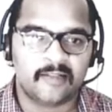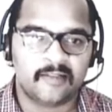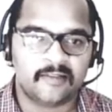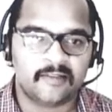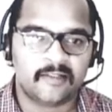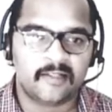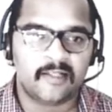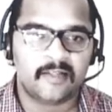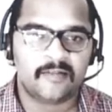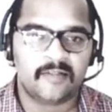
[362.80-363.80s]
this.
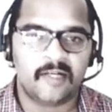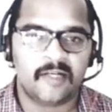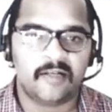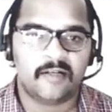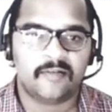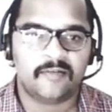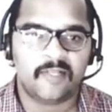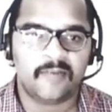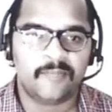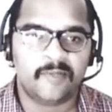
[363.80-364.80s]
Correct. So delta of
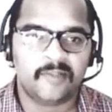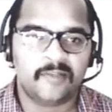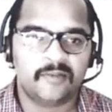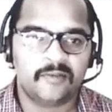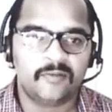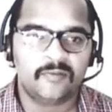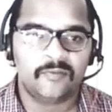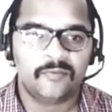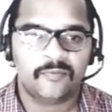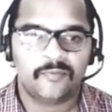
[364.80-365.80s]
t plus 2
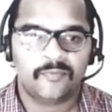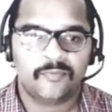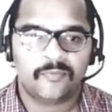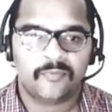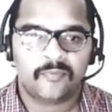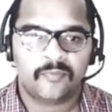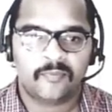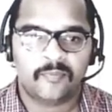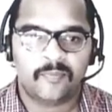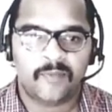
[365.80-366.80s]

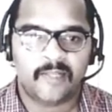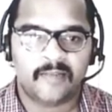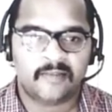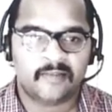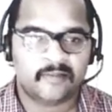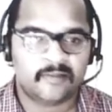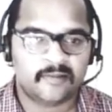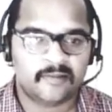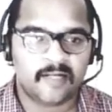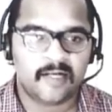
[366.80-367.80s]

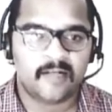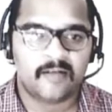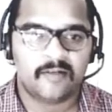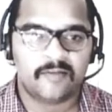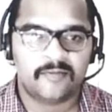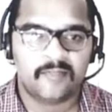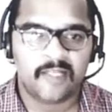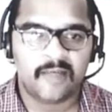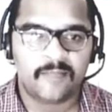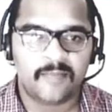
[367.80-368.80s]
plus delta of
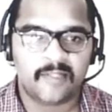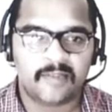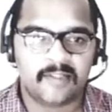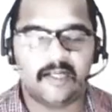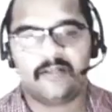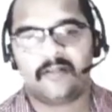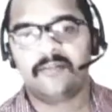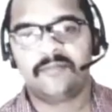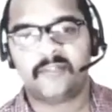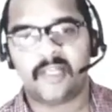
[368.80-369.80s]
t plus delta
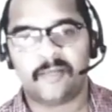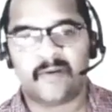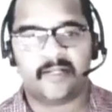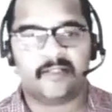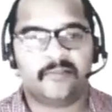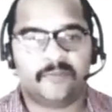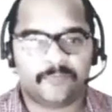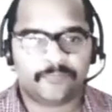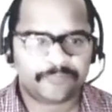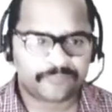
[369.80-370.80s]
of t minus 2.
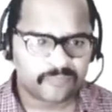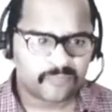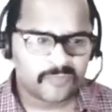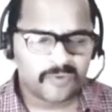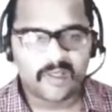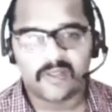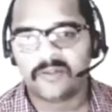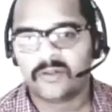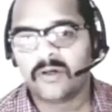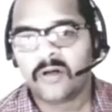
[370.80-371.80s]

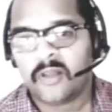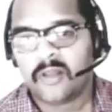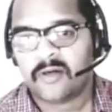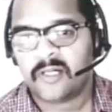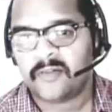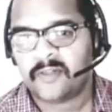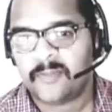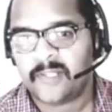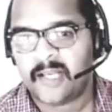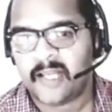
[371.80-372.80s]
So what will
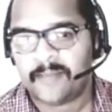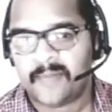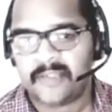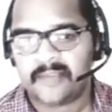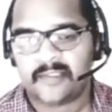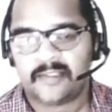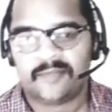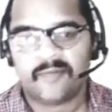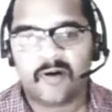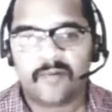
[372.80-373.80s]
be the Laplace
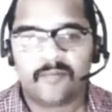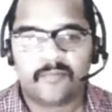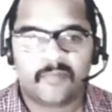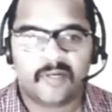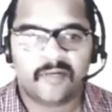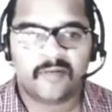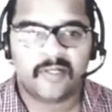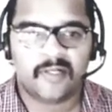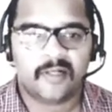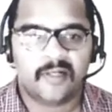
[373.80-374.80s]
transform?
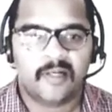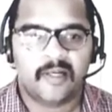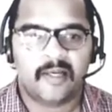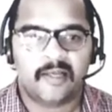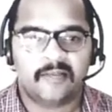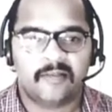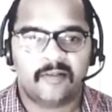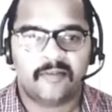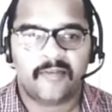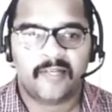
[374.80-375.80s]
Our x
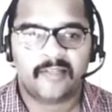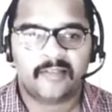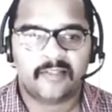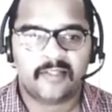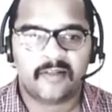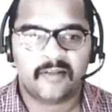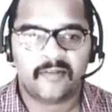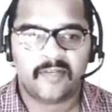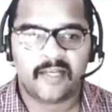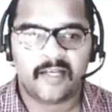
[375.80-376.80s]
of s,
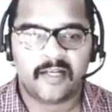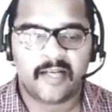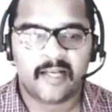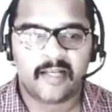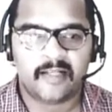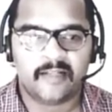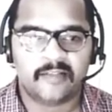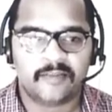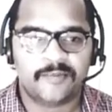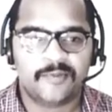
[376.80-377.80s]
we can directly
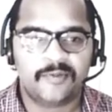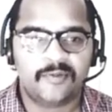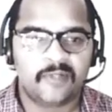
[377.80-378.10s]
substitute,